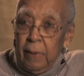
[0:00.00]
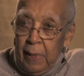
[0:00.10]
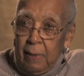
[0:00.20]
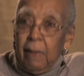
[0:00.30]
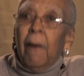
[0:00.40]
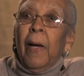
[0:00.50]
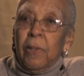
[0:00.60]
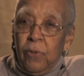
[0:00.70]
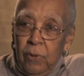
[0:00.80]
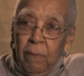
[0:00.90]
To get there,
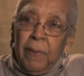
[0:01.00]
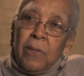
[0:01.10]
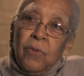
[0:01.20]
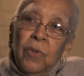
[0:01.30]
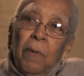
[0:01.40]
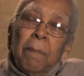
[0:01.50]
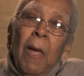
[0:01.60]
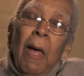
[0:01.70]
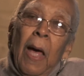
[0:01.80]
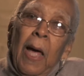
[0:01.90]
that's true, that's true.
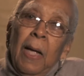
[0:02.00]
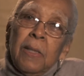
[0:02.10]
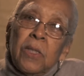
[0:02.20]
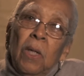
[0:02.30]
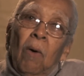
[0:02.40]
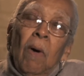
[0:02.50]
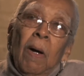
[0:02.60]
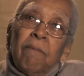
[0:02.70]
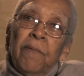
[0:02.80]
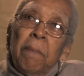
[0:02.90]
And so
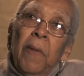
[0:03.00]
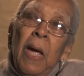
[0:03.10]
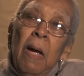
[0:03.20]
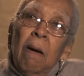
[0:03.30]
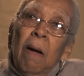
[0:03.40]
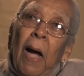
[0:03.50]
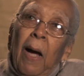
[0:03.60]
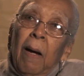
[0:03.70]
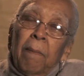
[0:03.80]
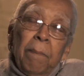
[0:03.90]
from there,
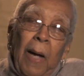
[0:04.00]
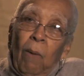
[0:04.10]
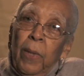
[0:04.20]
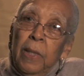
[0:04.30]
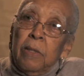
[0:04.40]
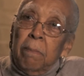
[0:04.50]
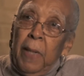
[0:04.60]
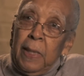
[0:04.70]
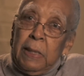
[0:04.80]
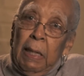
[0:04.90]
I went into
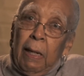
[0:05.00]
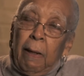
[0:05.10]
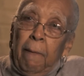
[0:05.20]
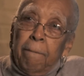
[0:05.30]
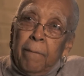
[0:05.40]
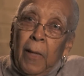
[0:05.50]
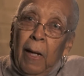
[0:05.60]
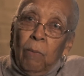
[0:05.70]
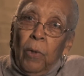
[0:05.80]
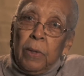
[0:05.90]
med tech.
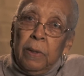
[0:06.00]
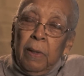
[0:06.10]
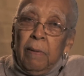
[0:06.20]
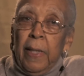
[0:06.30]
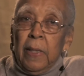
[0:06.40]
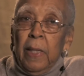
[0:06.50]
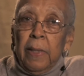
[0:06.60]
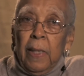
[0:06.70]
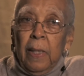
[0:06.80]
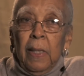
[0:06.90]
I worked in
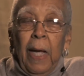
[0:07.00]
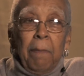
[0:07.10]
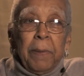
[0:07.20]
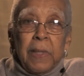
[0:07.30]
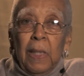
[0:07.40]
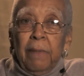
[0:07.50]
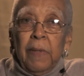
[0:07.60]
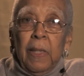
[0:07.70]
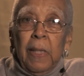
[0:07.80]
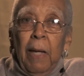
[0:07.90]
Indianapolis. I lived
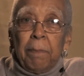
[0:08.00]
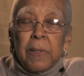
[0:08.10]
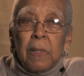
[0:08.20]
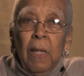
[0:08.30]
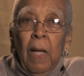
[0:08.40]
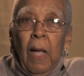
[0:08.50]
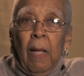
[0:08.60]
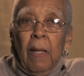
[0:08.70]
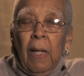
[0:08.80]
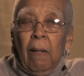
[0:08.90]
in Indianapolis,
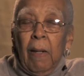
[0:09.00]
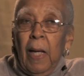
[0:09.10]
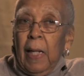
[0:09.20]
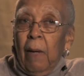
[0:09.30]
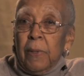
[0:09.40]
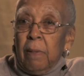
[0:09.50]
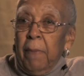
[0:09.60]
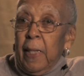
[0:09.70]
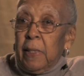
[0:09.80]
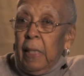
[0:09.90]
and I was a
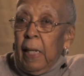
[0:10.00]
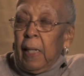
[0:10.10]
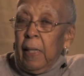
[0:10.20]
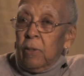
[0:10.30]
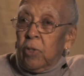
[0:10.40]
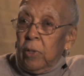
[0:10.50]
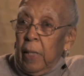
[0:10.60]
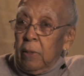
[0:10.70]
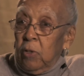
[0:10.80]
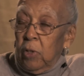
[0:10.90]
med tech
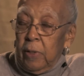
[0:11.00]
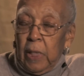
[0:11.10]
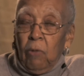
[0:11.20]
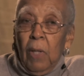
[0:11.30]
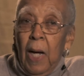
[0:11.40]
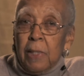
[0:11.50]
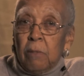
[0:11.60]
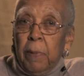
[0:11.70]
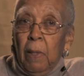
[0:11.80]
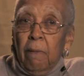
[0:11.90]
at General
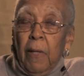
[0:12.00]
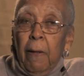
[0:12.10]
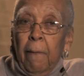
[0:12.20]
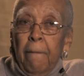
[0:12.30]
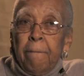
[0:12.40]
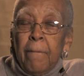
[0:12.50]
Hospital there,